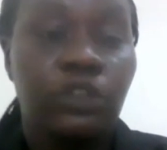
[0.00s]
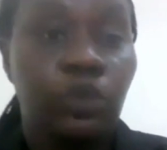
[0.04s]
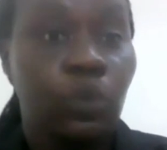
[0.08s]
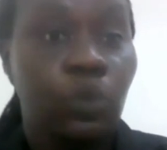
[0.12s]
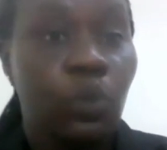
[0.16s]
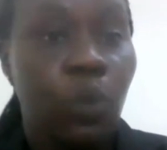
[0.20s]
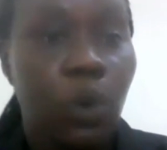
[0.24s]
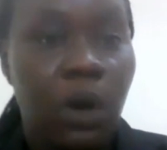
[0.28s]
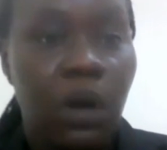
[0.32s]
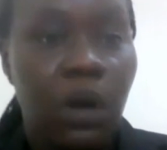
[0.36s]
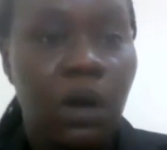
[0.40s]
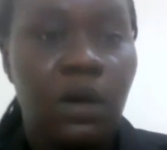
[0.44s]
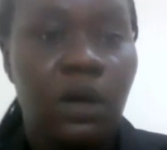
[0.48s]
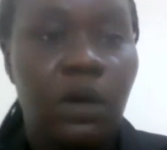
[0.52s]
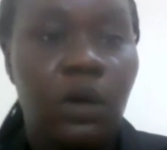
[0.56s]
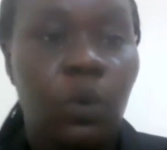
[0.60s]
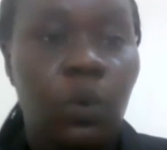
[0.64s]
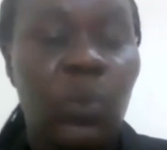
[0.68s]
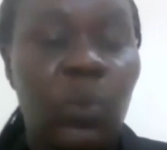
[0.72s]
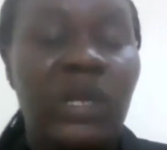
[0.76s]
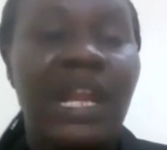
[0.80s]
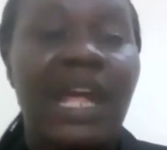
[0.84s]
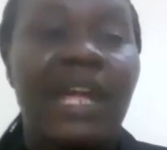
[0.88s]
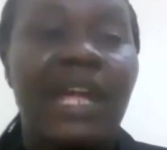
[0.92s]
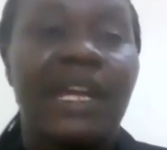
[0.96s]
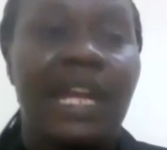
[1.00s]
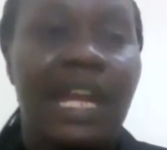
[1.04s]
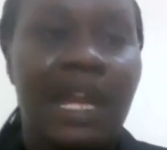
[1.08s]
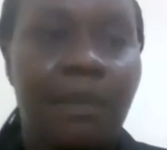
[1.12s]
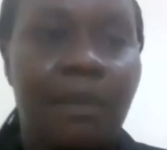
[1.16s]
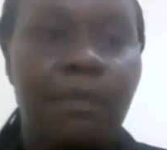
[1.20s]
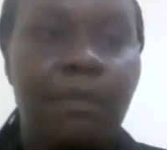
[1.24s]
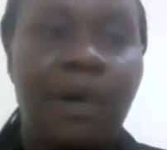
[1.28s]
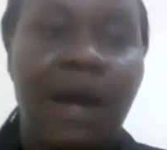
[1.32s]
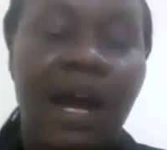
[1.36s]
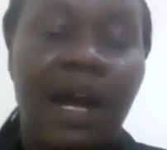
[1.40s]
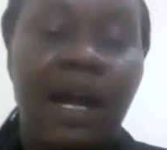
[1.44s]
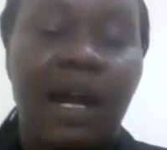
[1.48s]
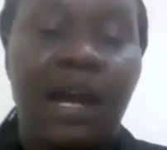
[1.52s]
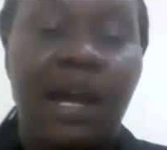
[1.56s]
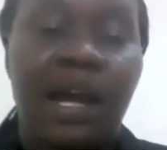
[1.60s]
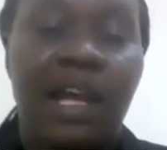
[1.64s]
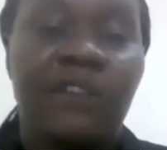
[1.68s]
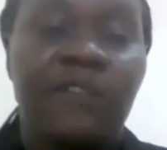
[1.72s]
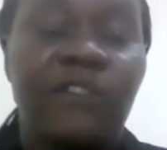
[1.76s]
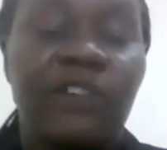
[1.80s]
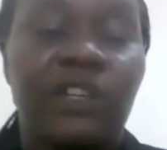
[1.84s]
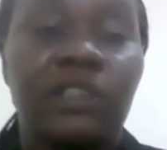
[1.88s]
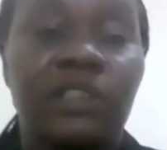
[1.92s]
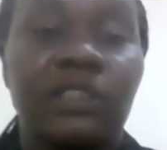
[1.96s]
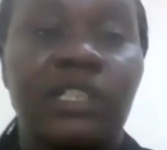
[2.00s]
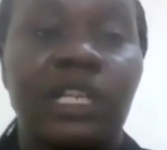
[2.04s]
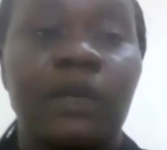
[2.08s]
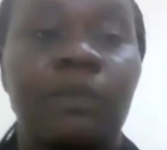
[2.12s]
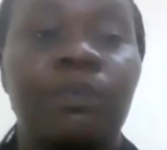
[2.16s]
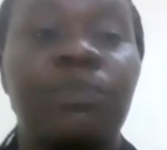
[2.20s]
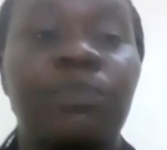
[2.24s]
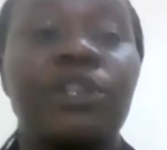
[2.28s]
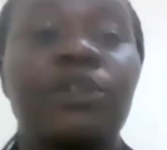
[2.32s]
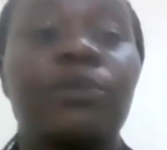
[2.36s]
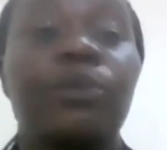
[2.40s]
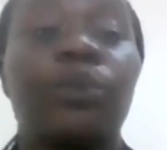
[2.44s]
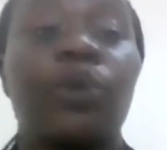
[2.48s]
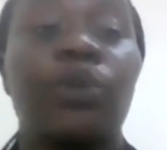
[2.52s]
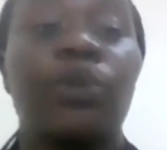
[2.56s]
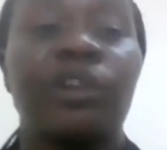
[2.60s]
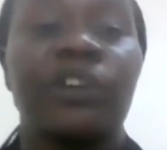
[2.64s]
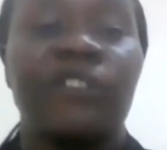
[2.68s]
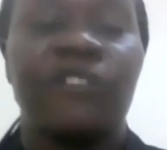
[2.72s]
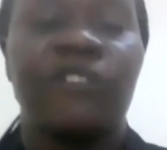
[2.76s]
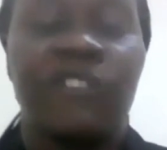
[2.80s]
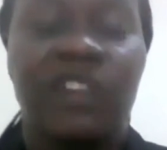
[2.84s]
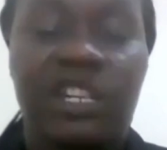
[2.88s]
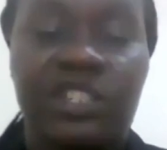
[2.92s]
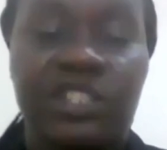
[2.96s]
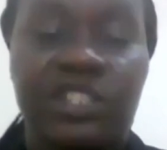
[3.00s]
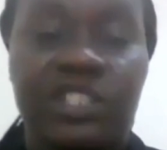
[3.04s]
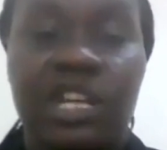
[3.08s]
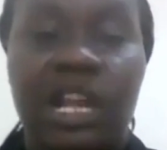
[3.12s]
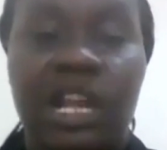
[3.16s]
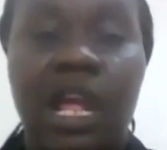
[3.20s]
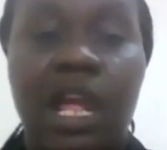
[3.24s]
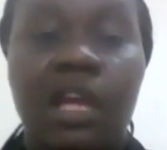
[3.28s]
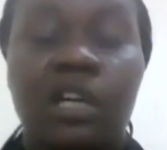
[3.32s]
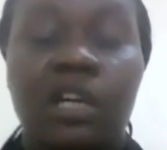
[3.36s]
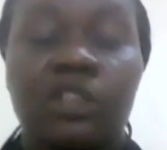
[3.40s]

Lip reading: to walk, when I came back, I felt a bit more refreshed.